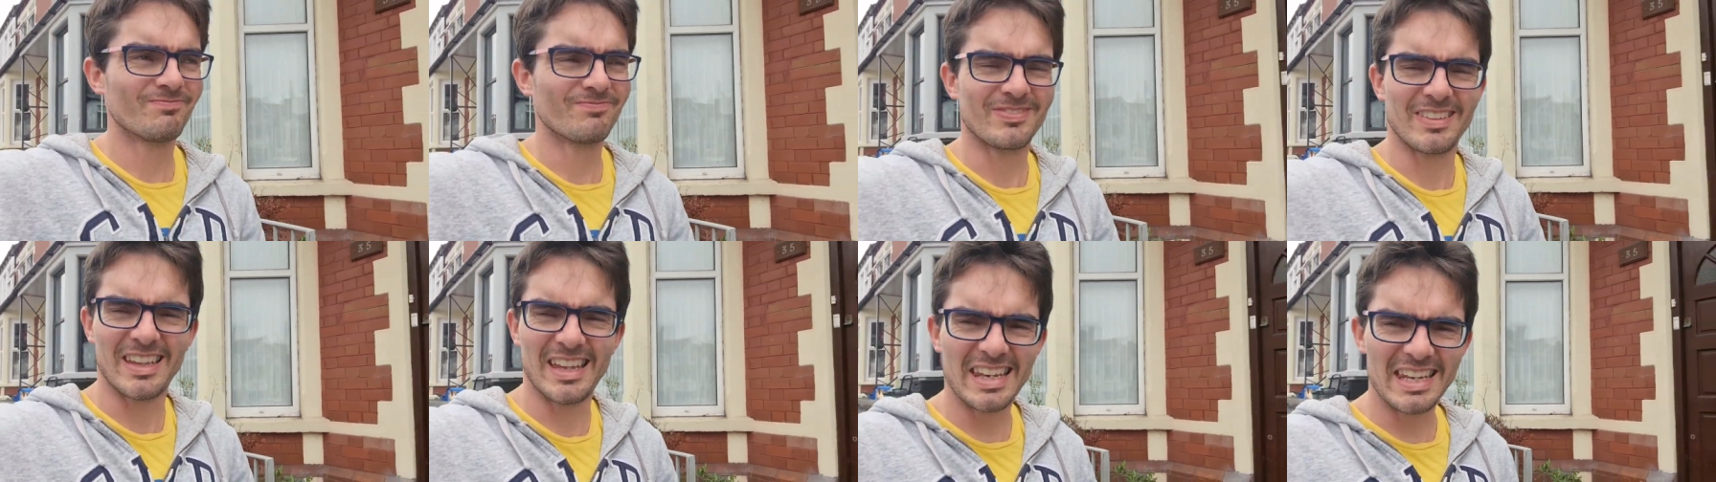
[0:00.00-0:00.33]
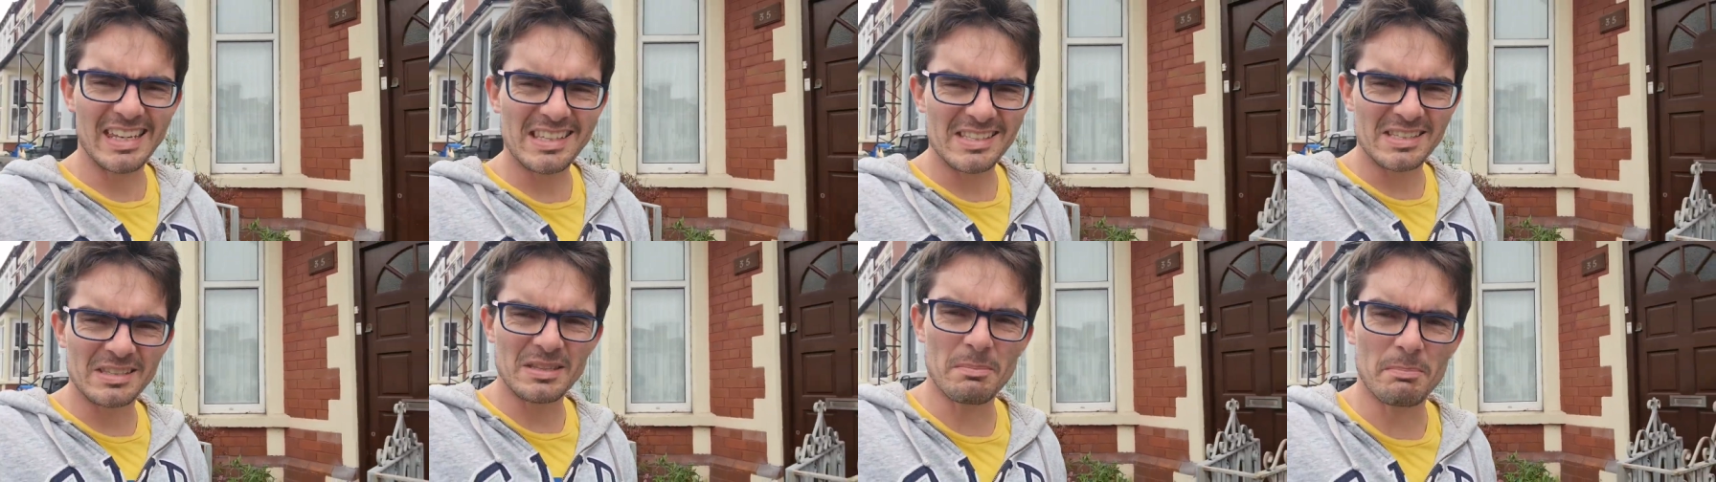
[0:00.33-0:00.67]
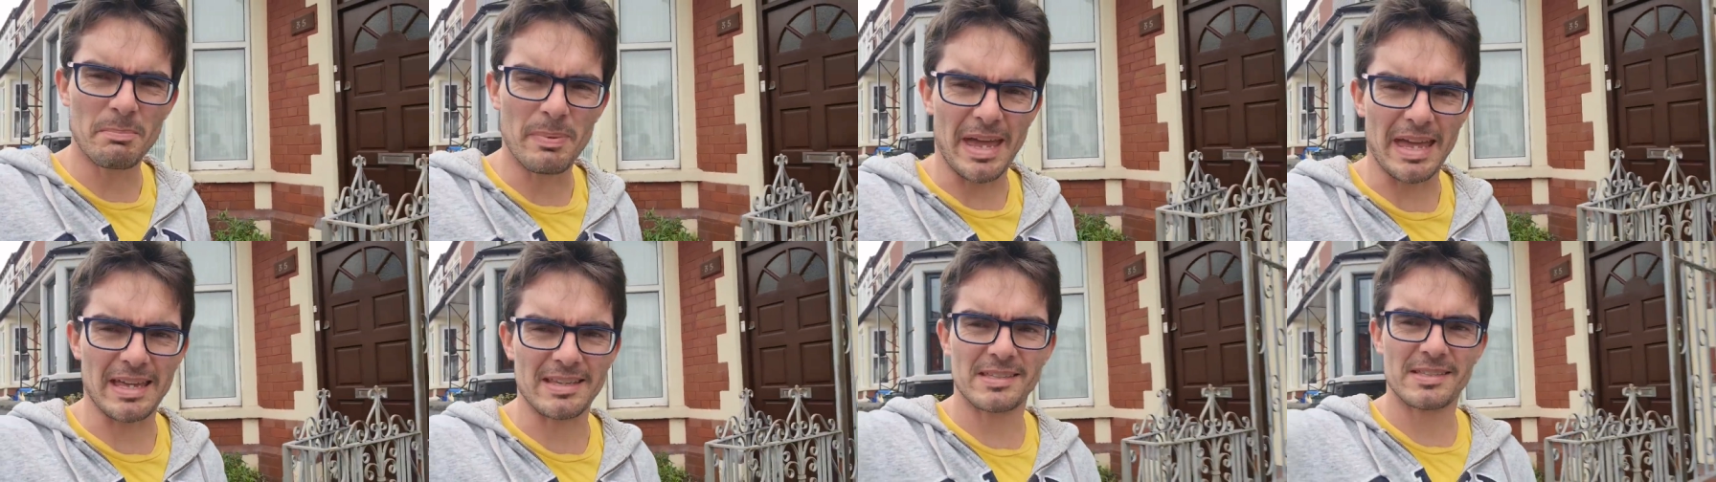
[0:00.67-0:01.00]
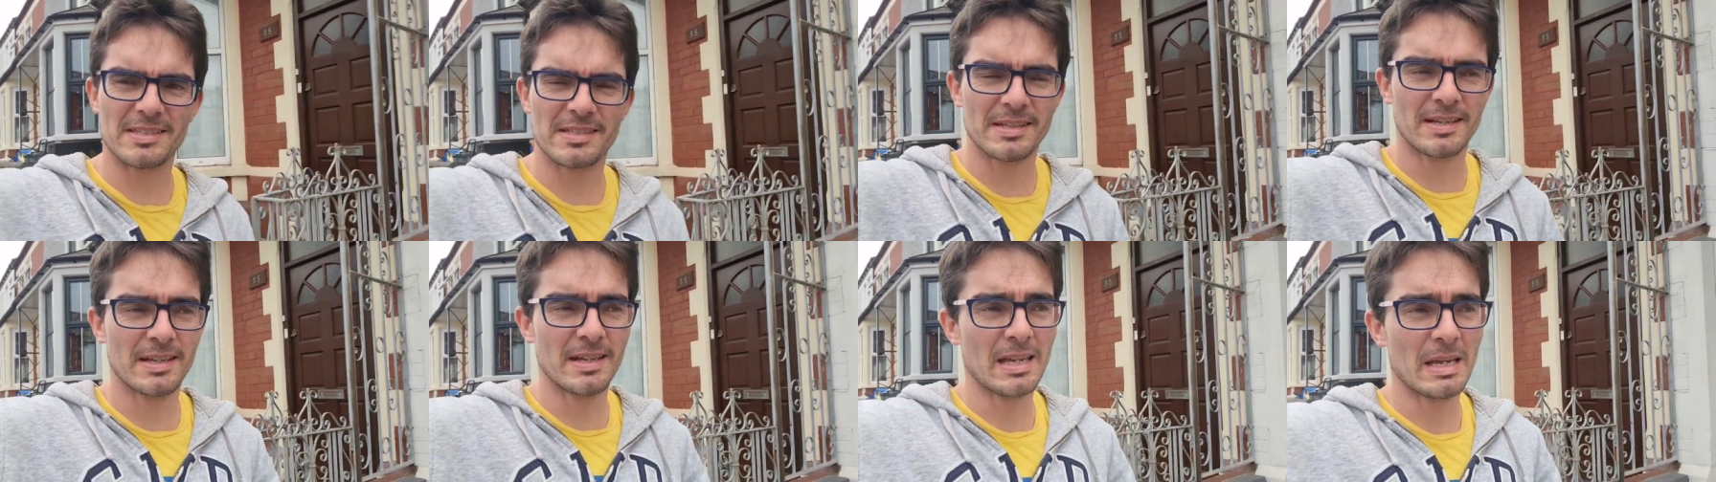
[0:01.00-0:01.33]
it isn't the
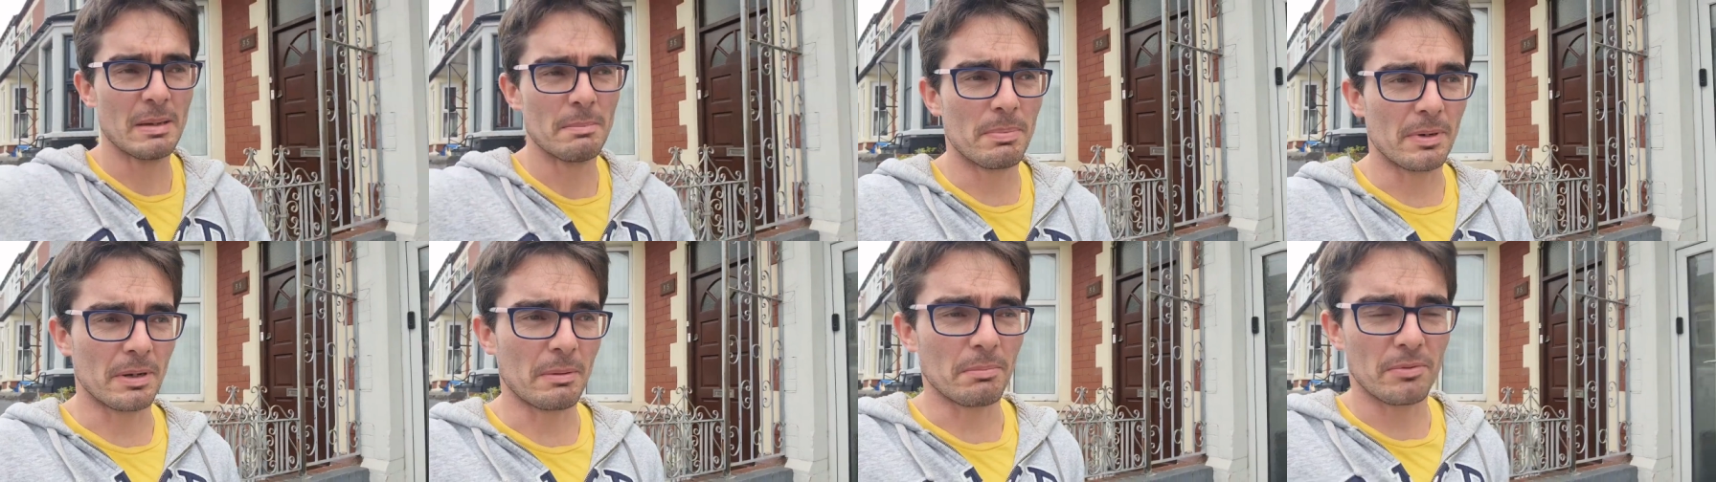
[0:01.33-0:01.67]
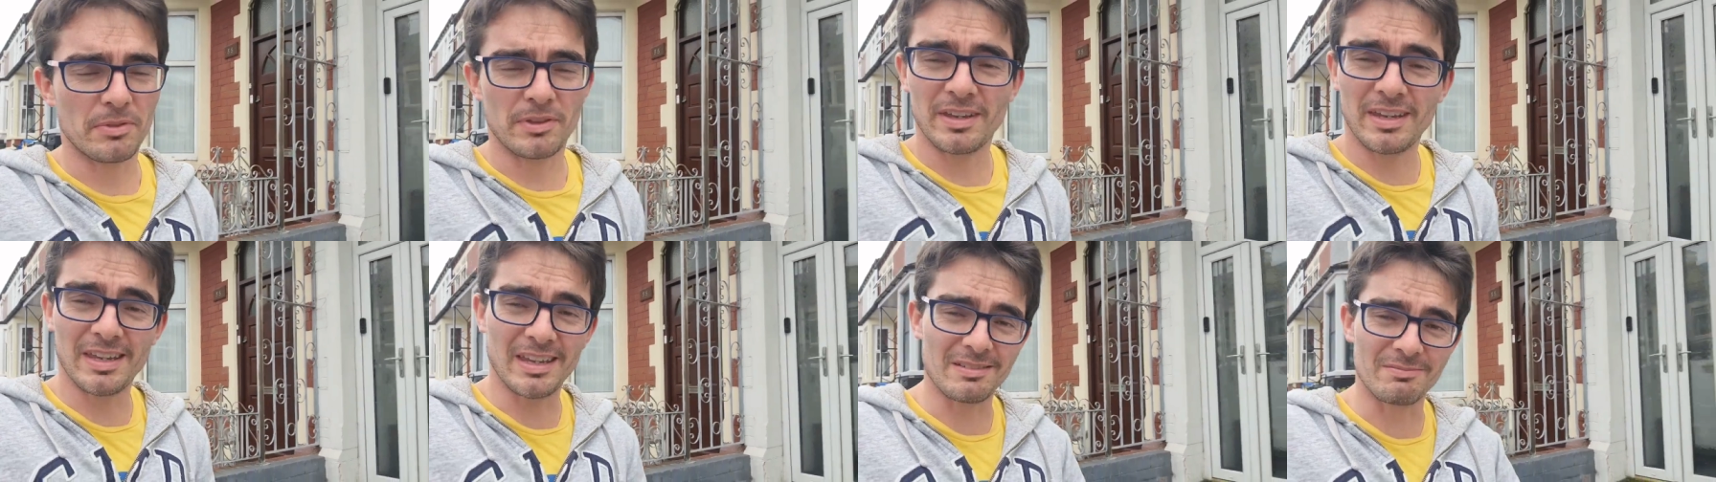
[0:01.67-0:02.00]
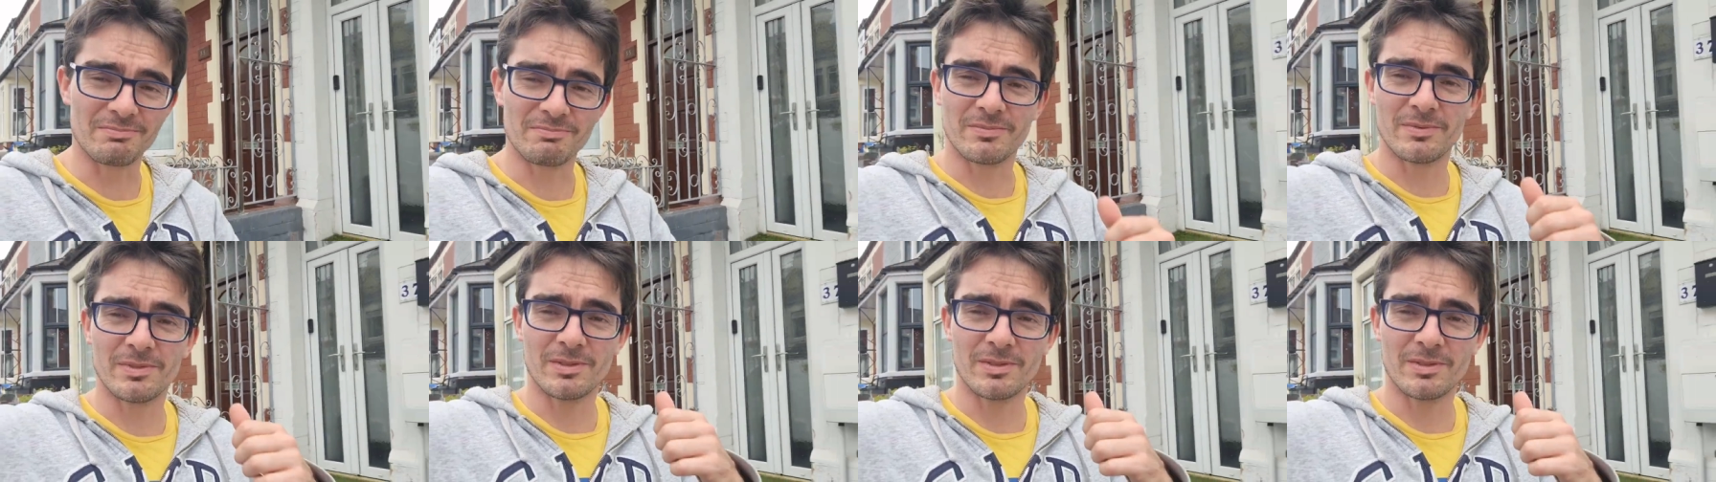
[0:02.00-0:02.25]
best, but I'm thinking